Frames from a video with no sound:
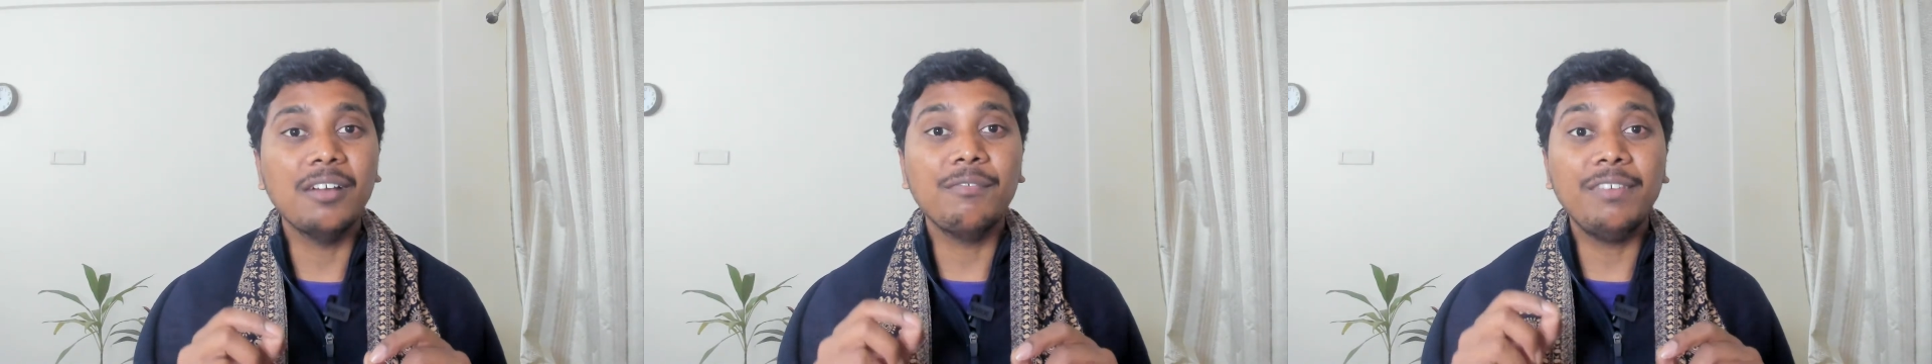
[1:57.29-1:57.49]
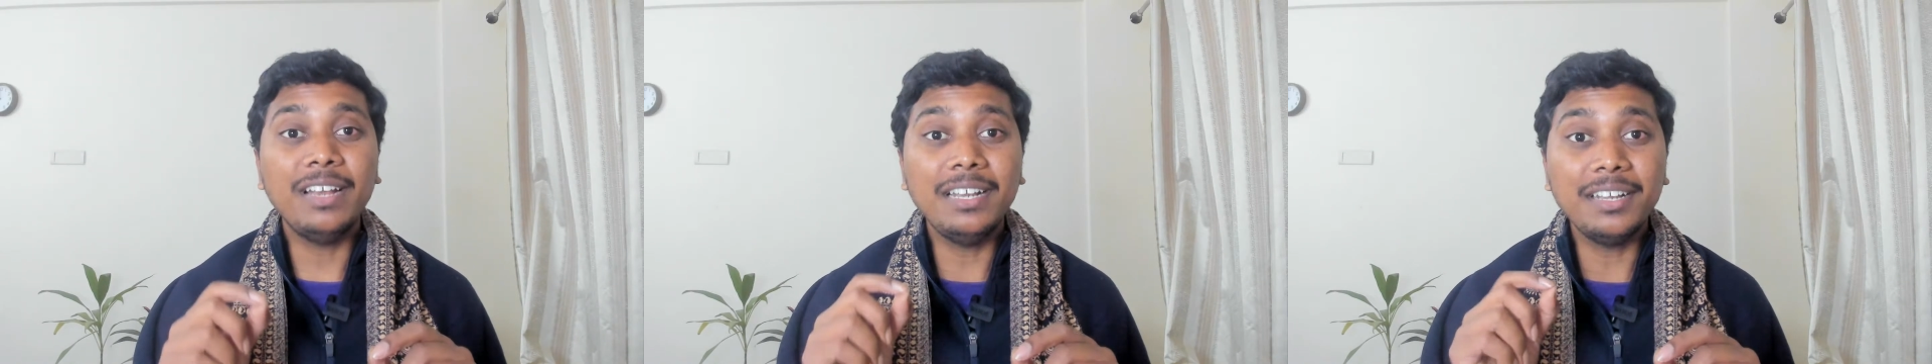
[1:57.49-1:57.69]

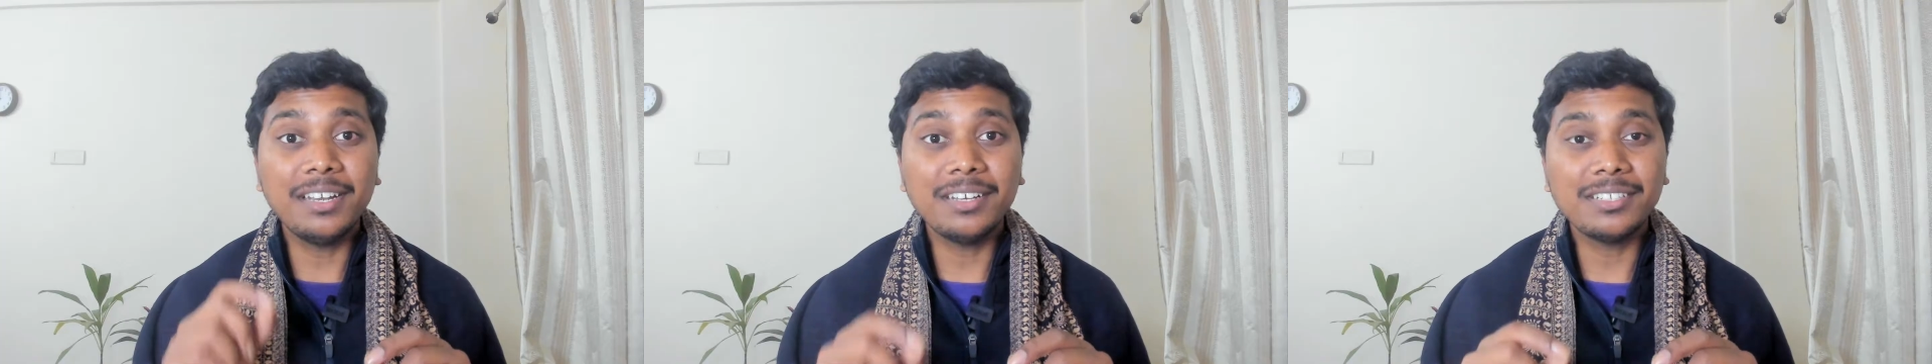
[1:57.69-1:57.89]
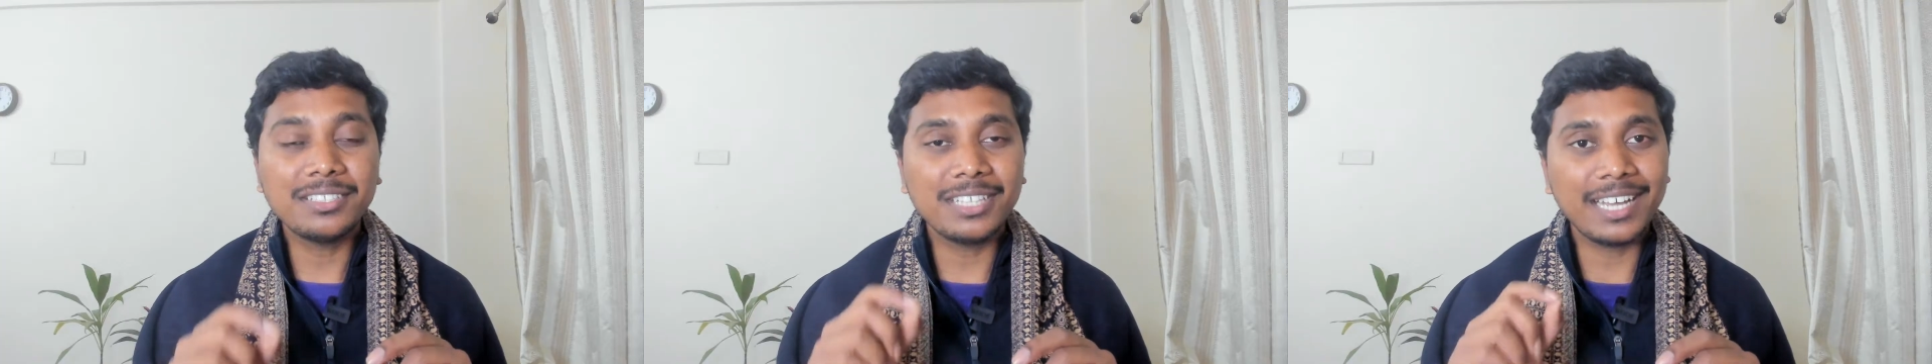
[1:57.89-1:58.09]

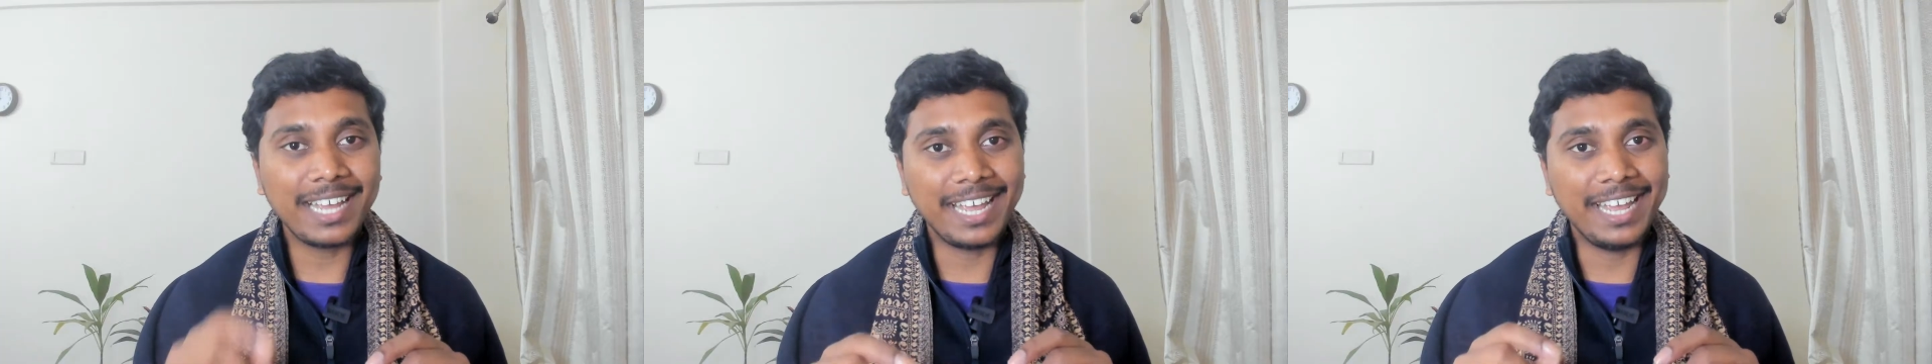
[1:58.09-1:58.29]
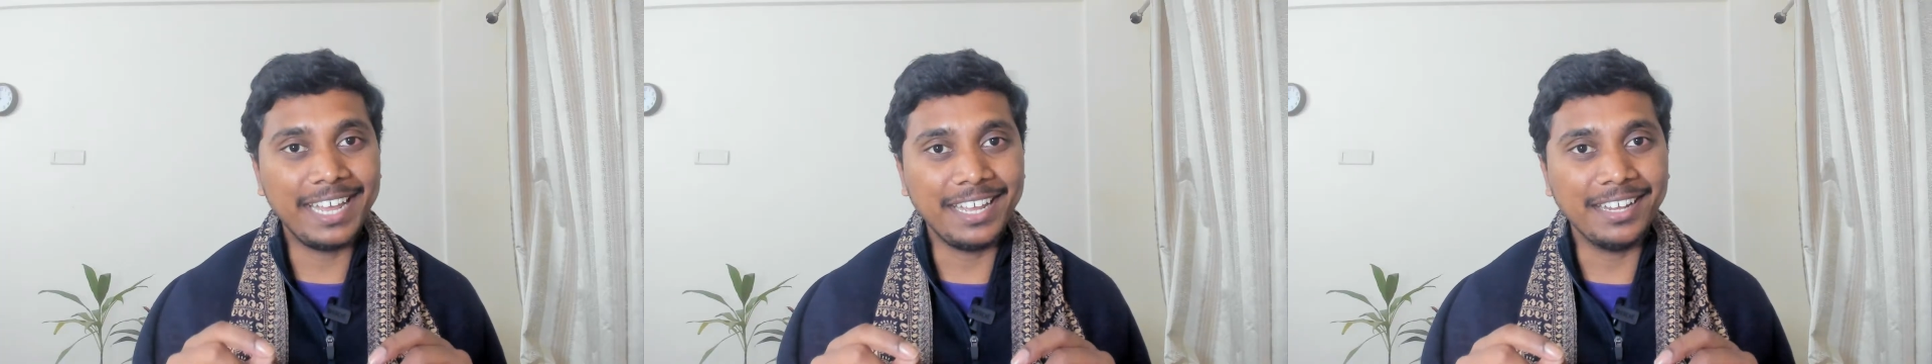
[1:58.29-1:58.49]
filters the
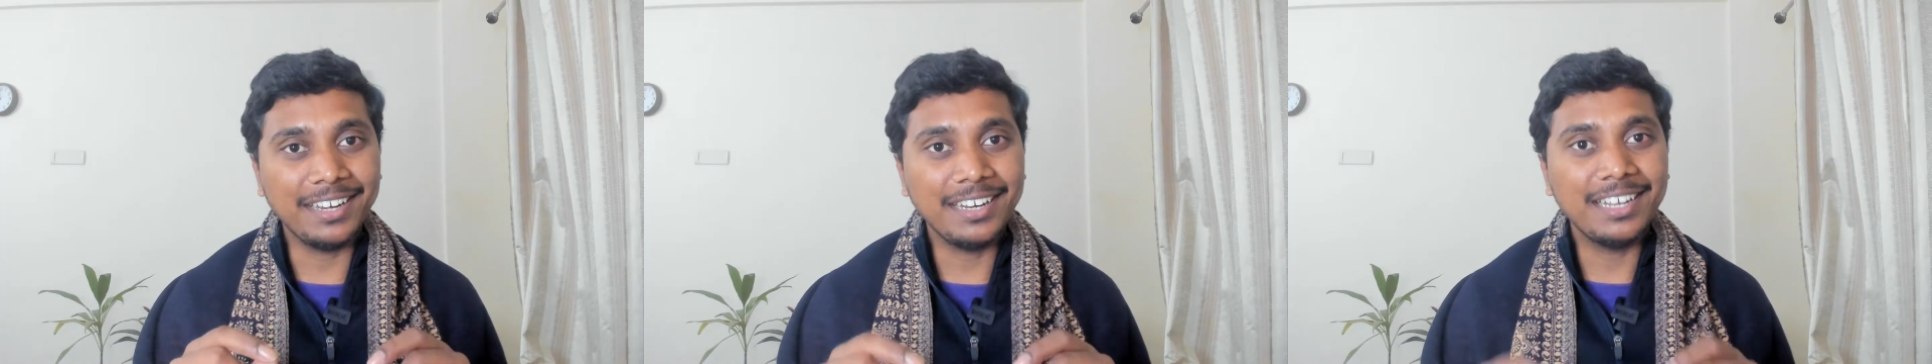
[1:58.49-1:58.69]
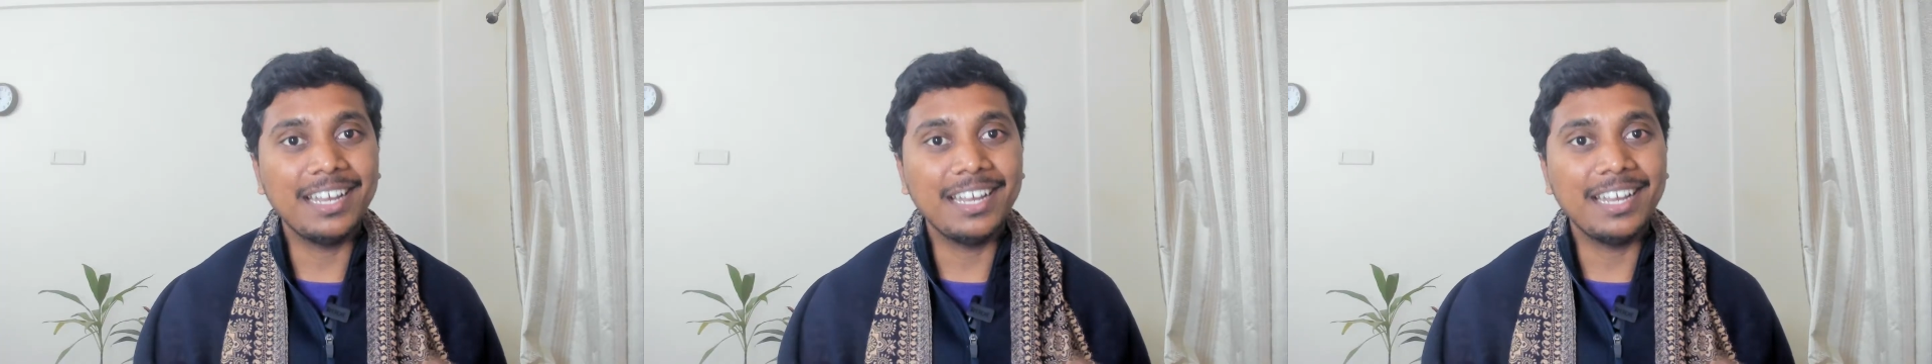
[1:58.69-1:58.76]
air